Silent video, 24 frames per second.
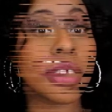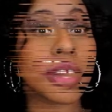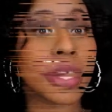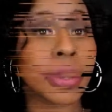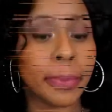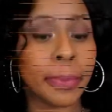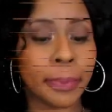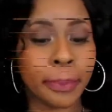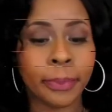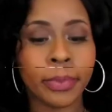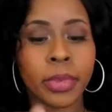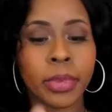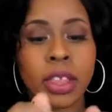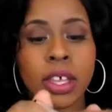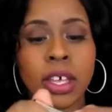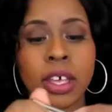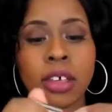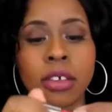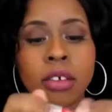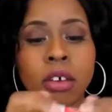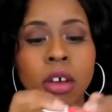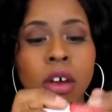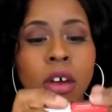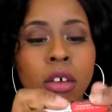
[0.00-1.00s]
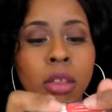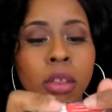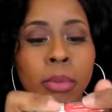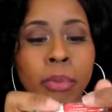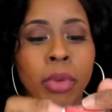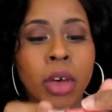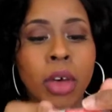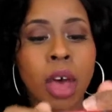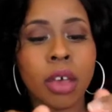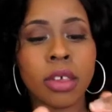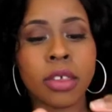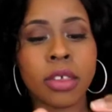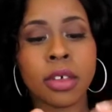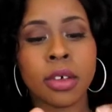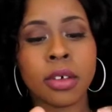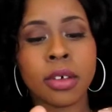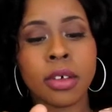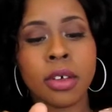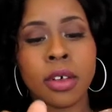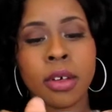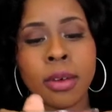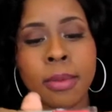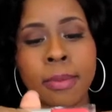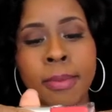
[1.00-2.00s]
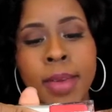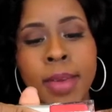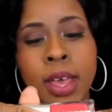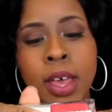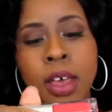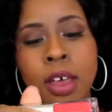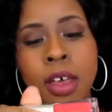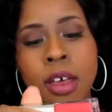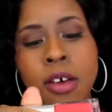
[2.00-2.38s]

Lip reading: It's the business. These are the Buxom